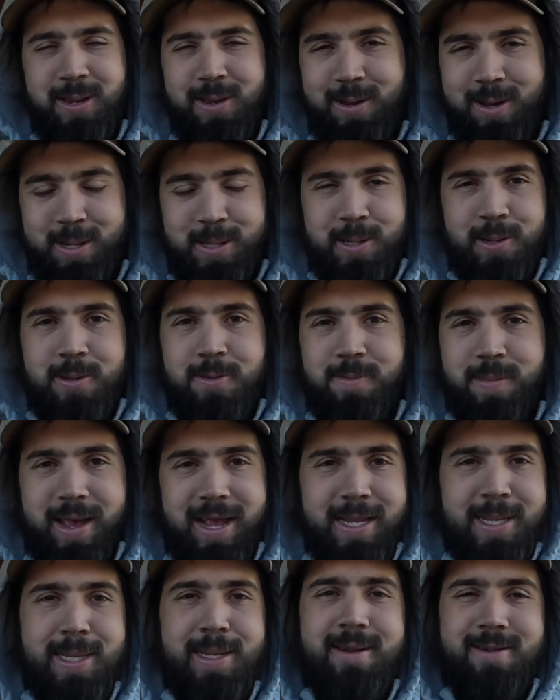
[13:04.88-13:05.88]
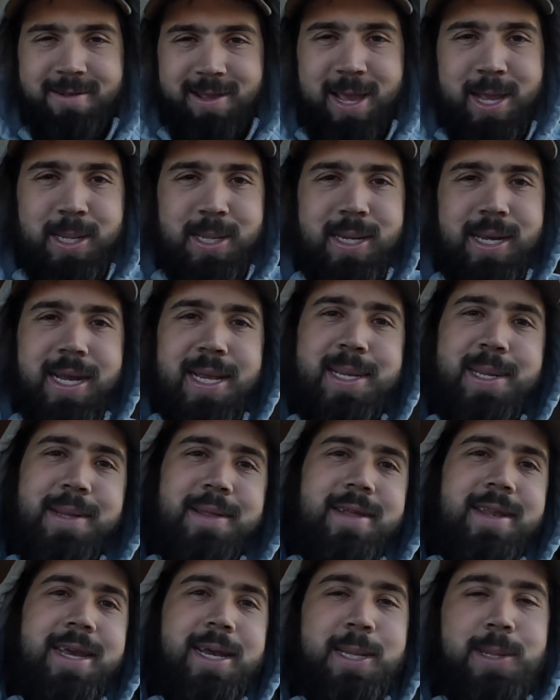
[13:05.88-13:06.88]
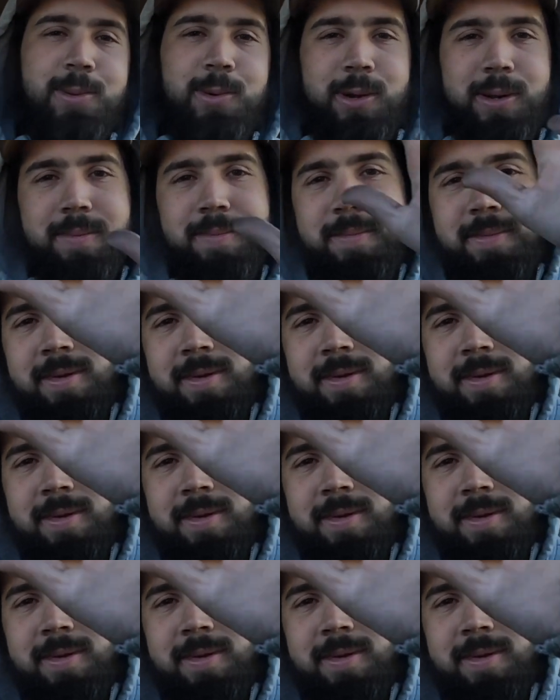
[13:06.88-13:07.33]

you guys are the best. I'll catch you guys on the next one.